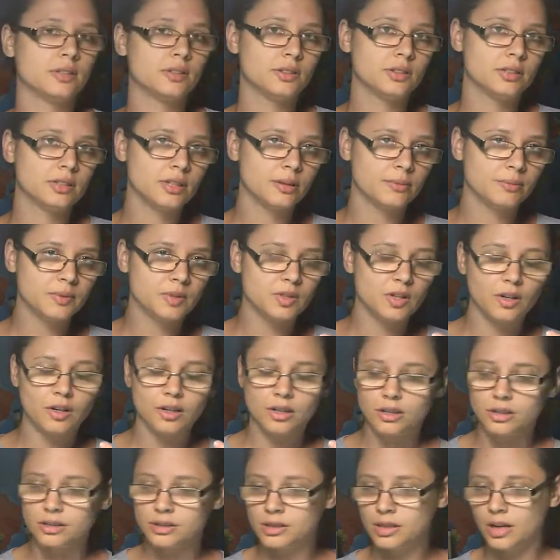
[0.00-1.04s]
some
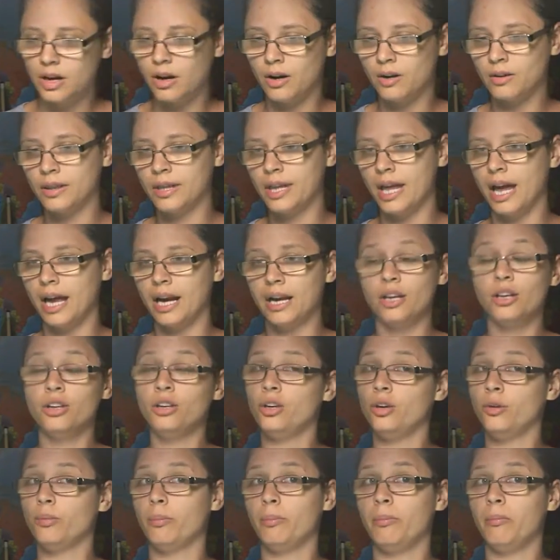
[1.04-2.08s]
turns out that
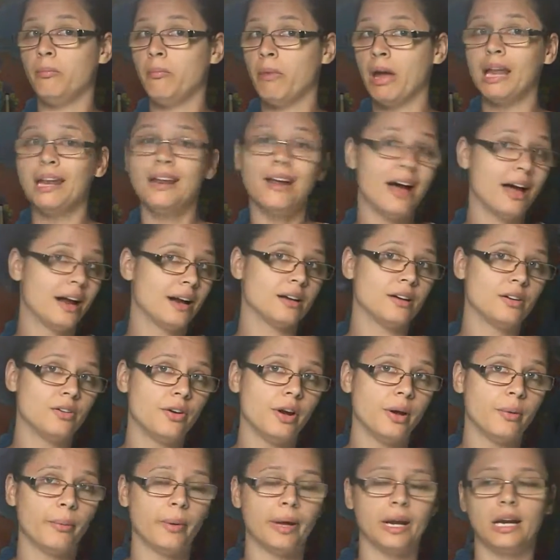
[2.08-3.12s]
you may not
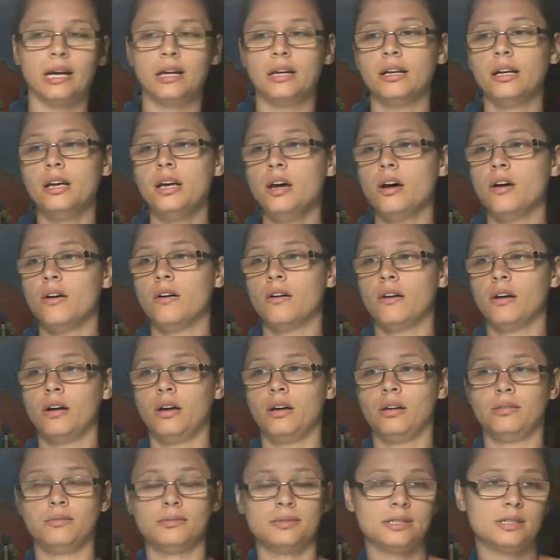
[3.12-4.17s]
agree with it, or
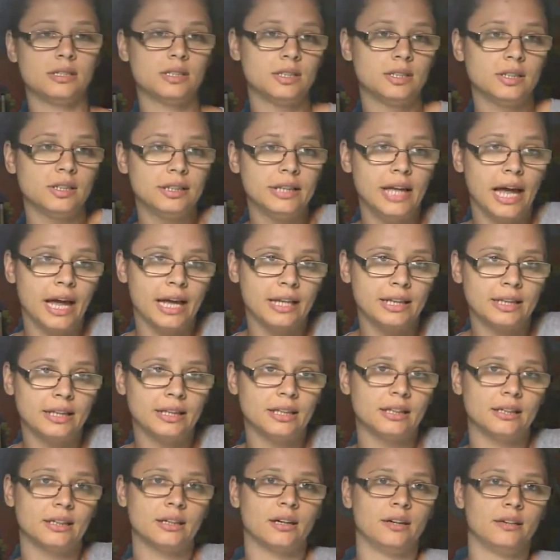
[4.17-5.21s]
a certain death
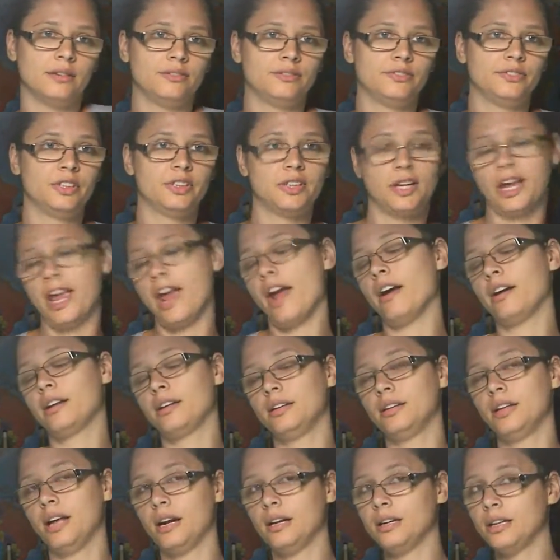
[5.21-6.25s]
of the
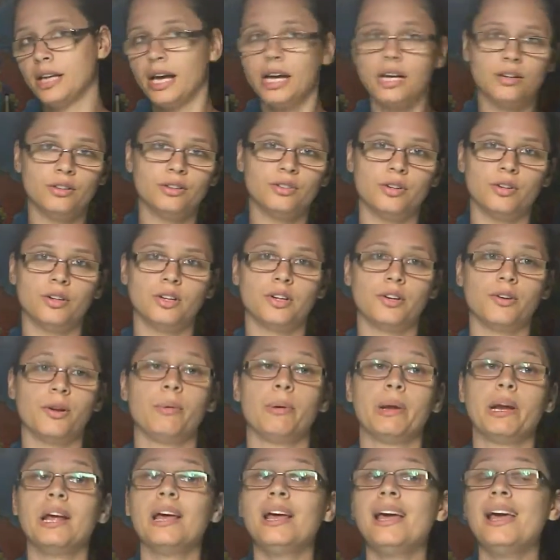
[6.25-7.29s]
character that again you don't agree
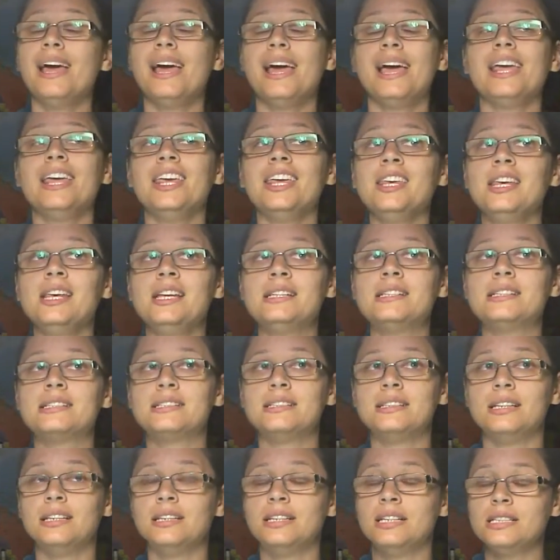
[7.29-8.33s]
with it. It's
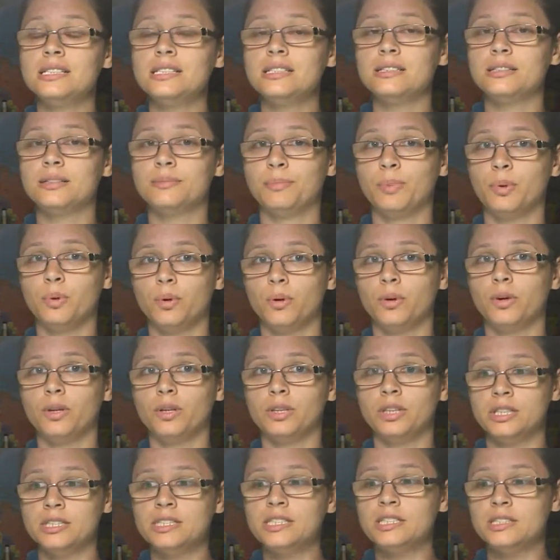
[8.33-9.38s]
this book,
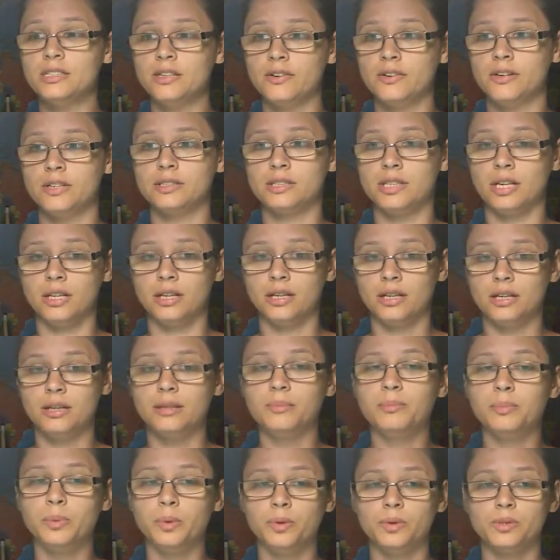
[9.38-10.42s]
this series, and
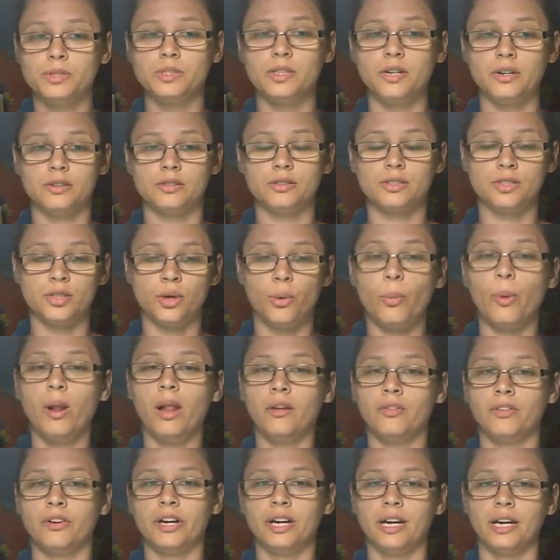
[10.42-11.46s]
the books, they're so
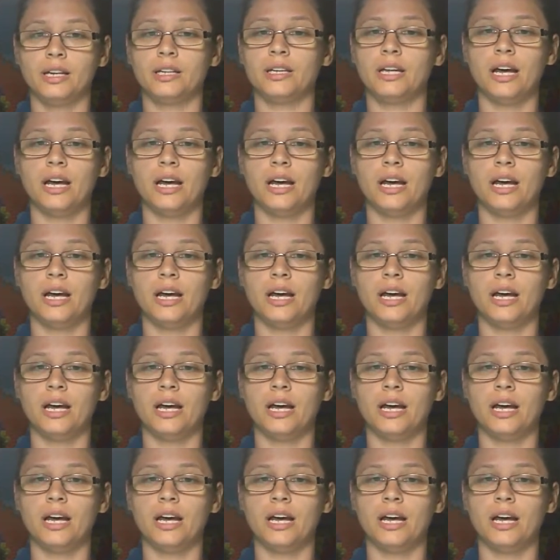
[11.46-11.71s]
well written